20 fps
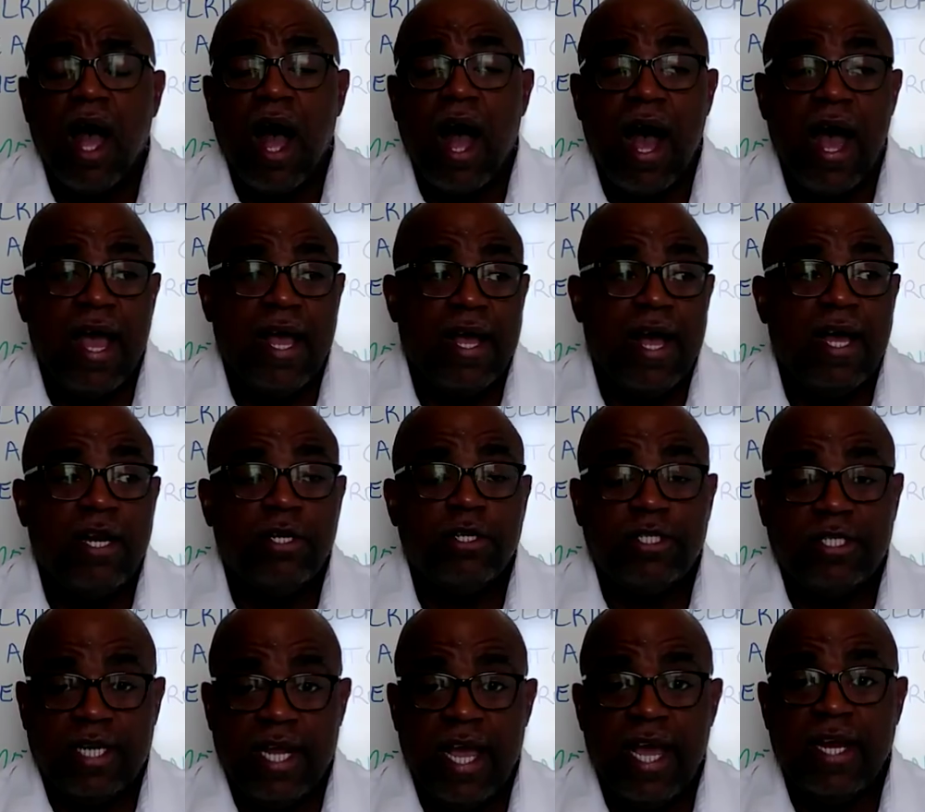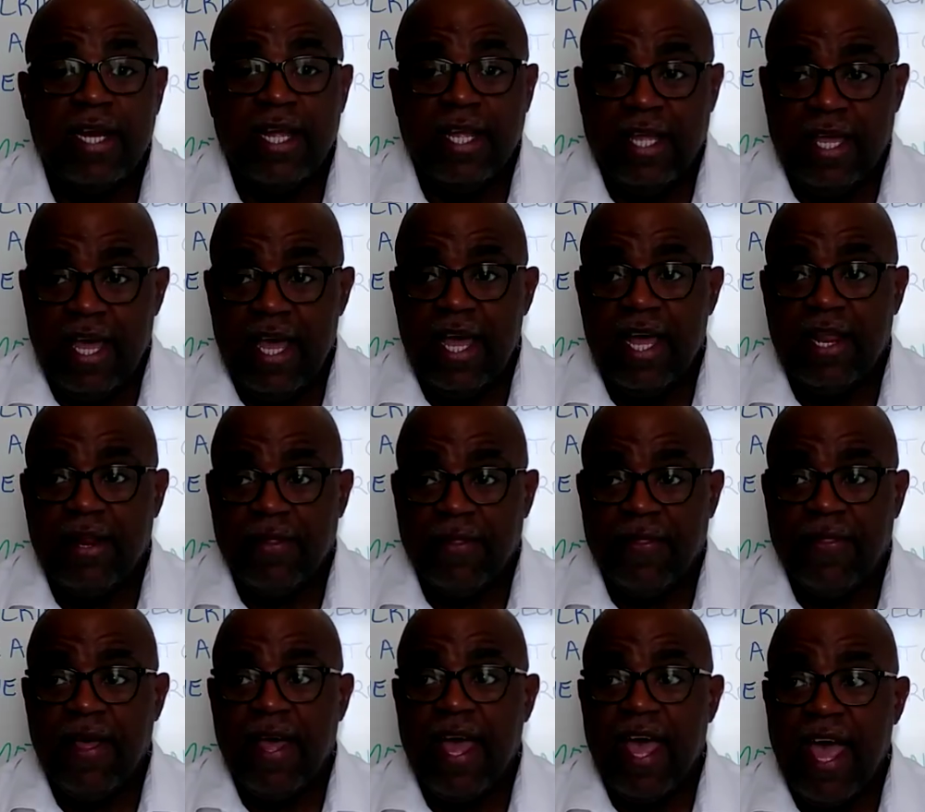I understand and
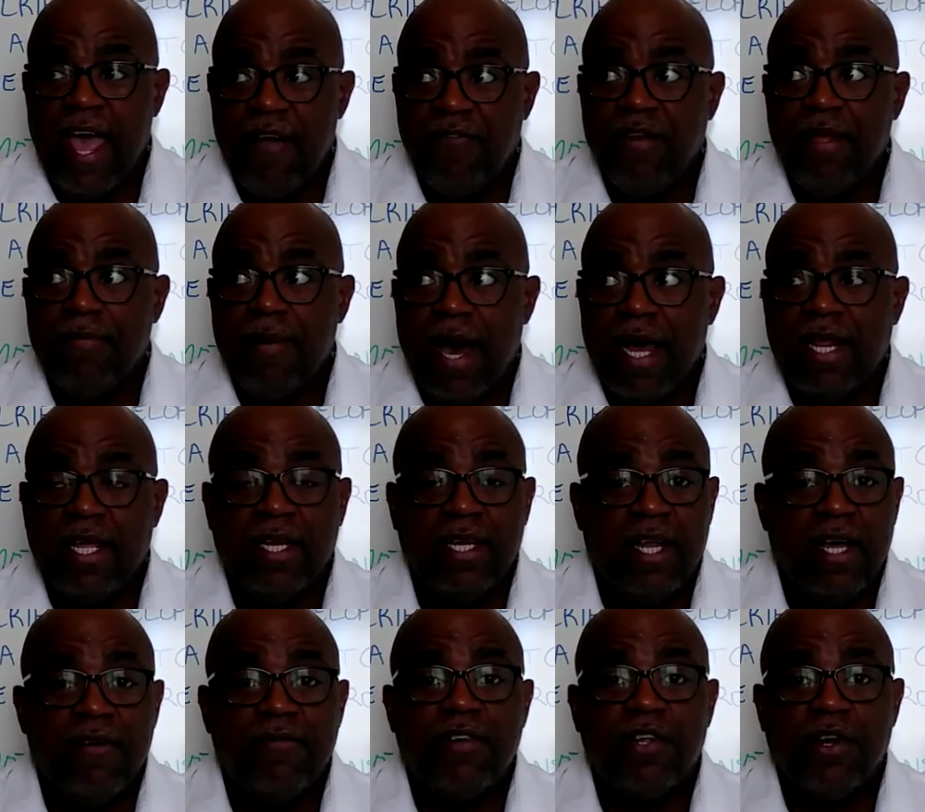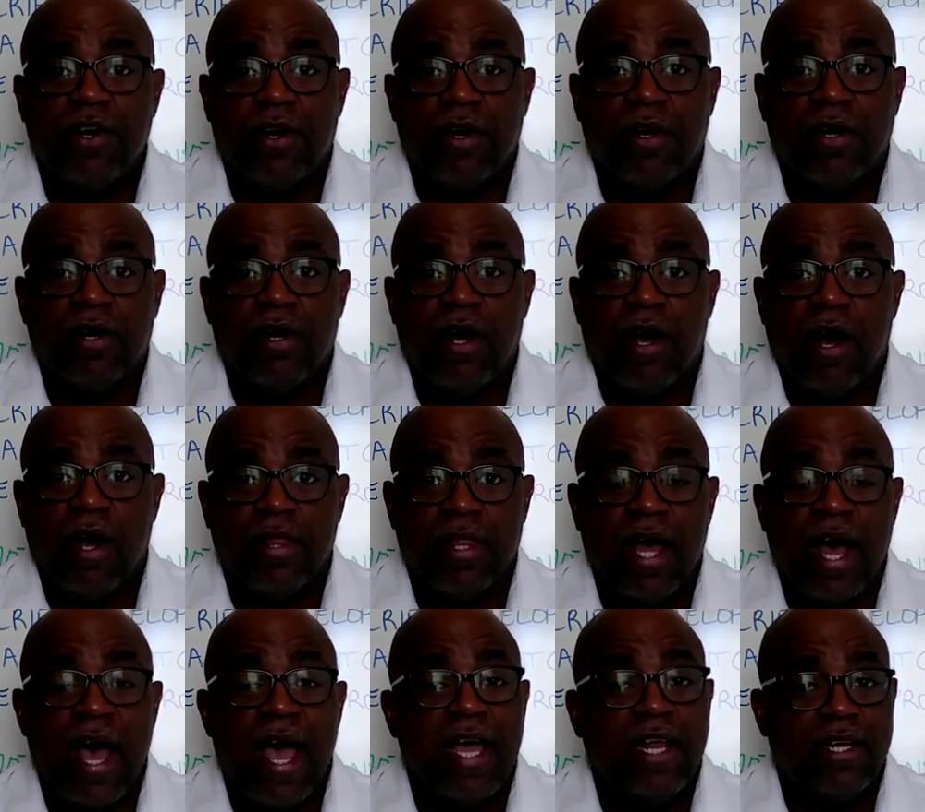get that everybody loved her on the
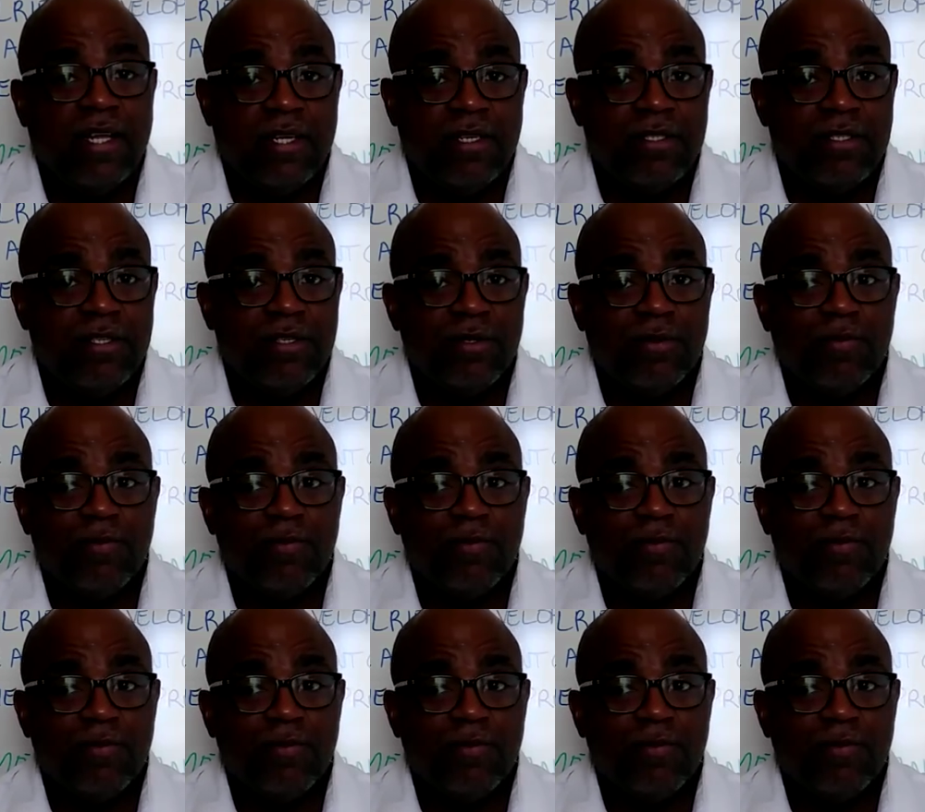island,